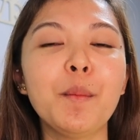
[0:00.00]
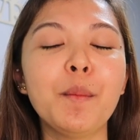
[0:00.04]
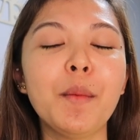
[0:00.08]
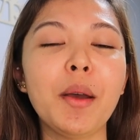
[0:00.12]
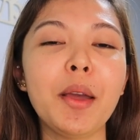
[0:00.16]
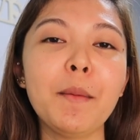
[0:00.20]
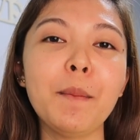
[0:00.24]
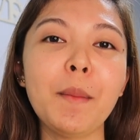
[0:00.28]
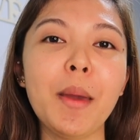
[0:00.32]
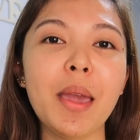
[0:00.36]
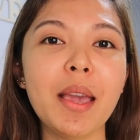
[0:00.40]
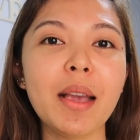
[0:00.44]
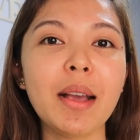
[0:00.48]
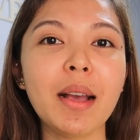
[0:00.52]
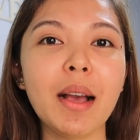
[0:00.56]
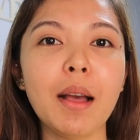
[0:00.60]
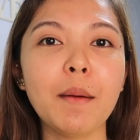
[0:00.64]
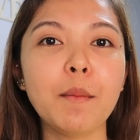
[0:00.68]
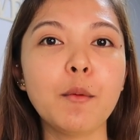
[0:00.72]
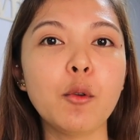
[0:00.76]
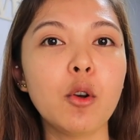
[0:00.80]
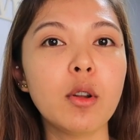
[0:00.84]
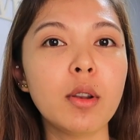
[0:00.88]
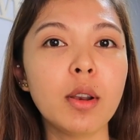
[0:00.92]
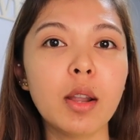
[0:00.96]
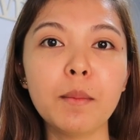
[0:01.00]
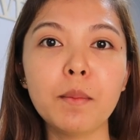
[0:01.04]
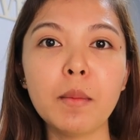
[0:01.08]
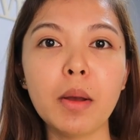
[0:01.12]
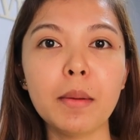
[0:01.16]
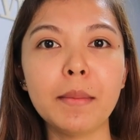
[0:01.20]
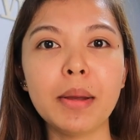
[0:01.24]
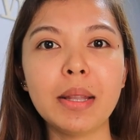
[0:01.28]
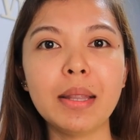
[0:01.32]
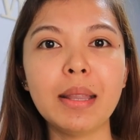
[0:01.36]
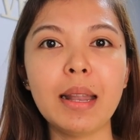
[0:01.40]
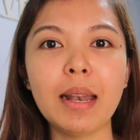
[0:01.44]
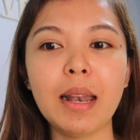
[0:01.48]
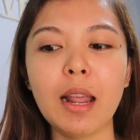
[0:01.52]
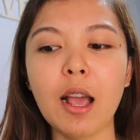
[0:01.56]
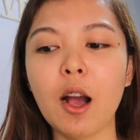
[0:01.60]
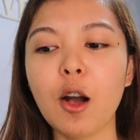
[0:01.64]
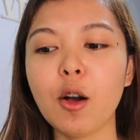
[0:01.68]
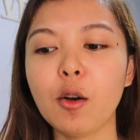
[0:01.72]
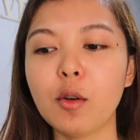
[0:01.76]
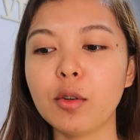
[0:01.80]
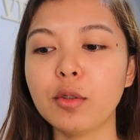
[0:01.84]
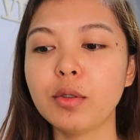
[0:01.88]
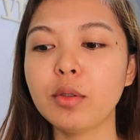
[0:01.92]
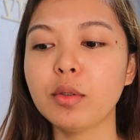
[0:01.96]
my makeup kung nagmamadali
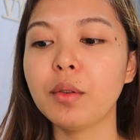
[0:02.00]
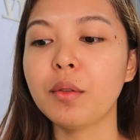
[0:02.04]
ako.